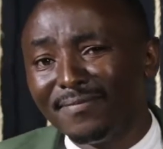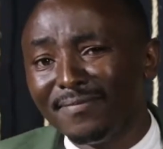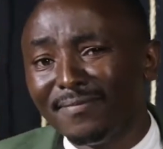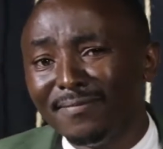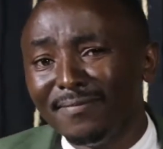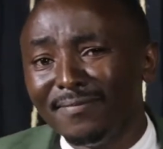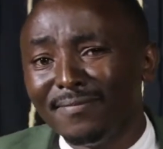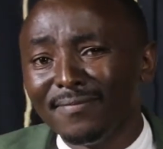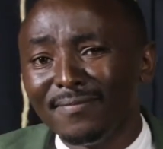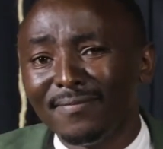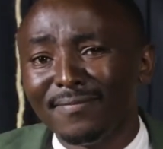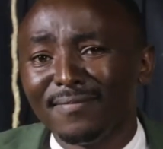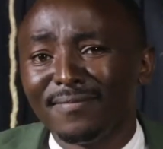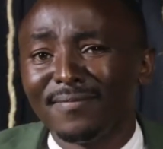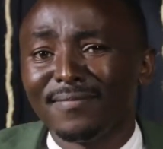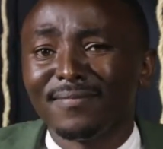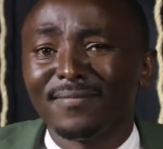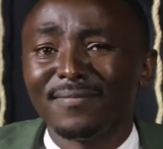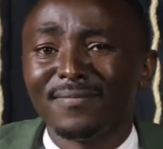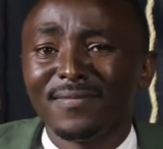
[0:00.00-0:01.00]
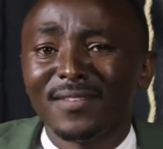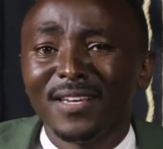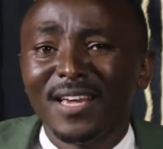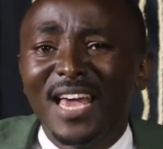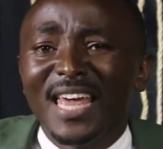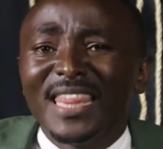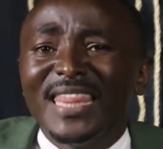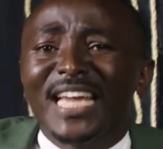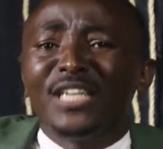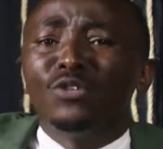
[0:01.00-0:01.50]

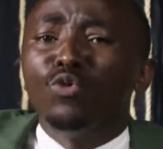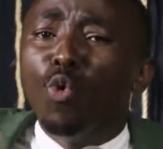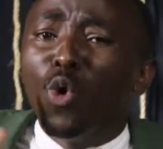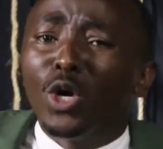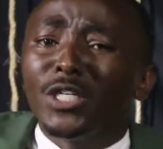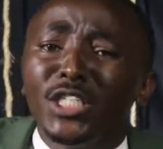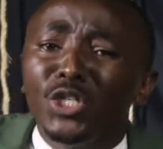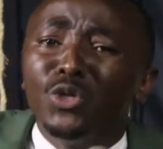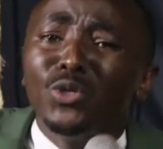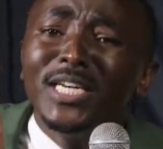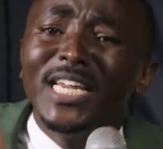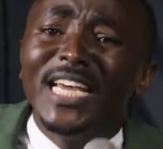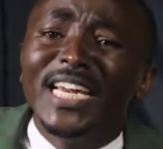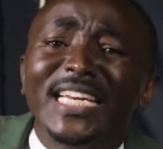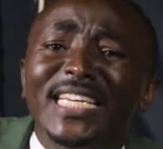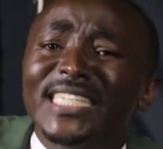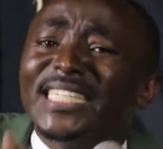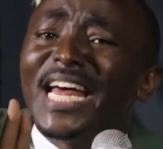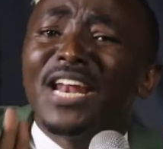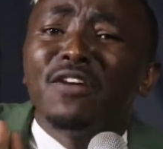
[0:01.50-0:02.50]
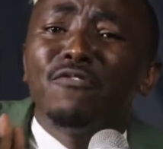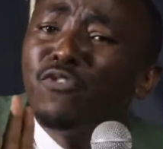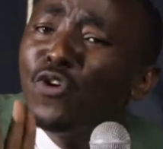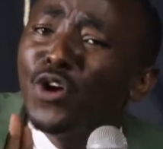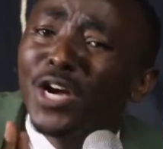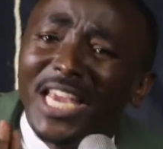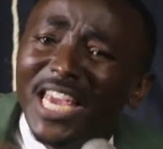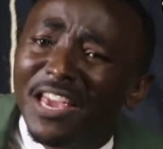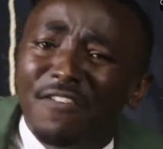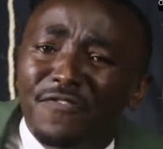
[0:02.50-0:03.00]
That what you did is
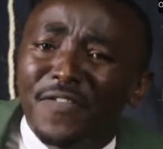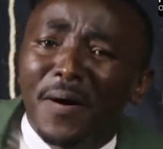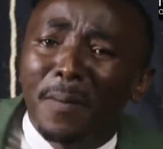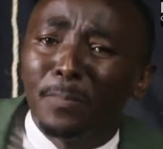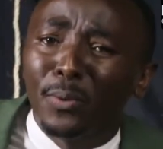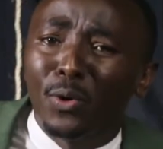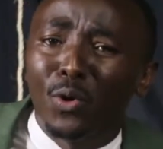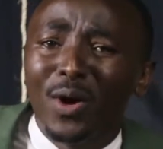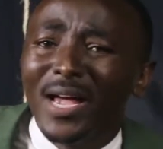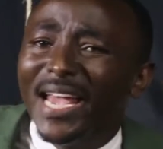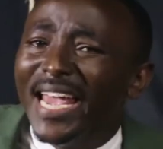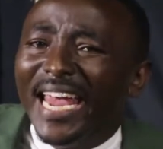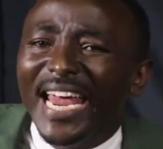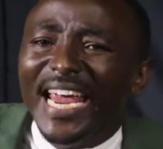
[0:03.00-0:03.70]
unforgivable.